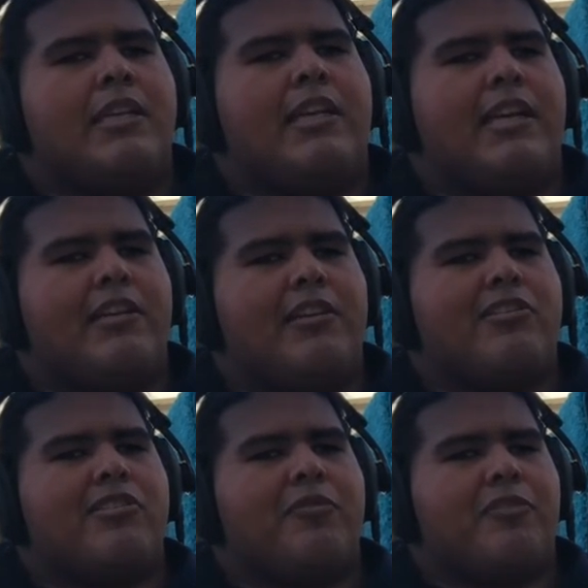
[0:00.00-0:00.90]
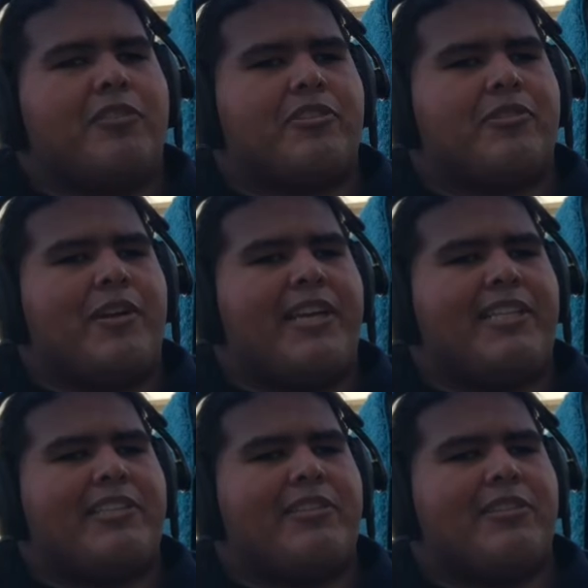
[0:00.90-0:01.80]
And also for
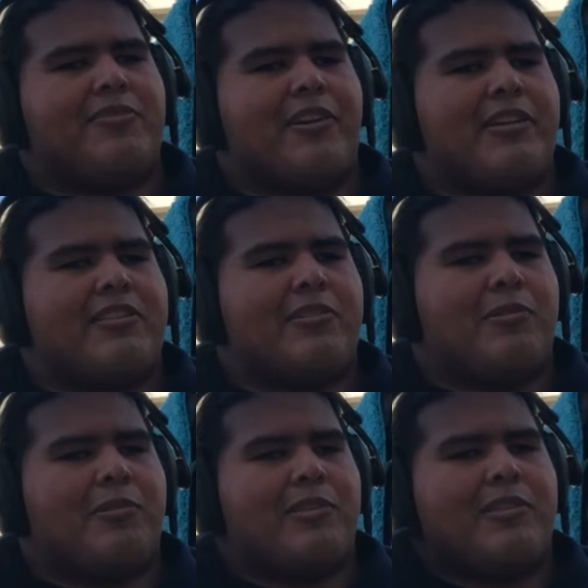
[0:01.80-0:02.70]
strikes, as far as chord.